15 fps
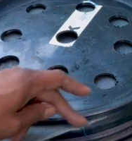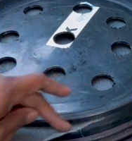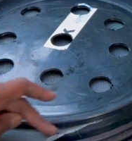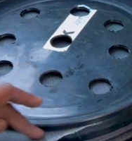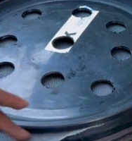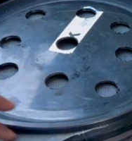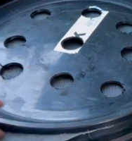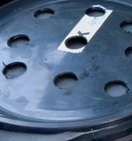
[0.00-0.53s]
So I'm
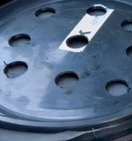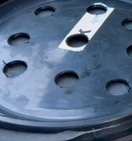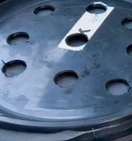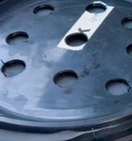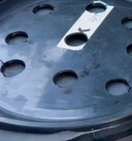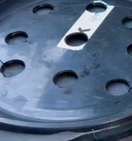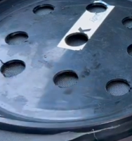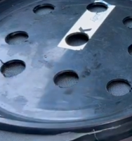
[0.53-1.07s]
gonna just
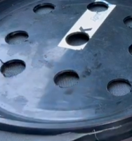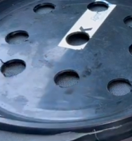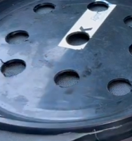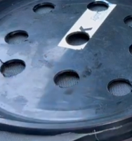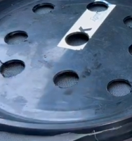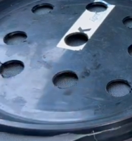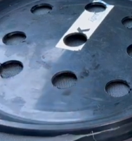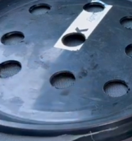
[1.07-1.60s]
trim this down
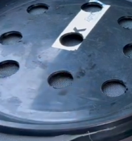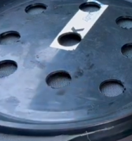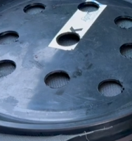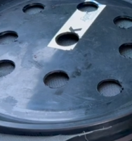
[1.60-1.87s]
a little bit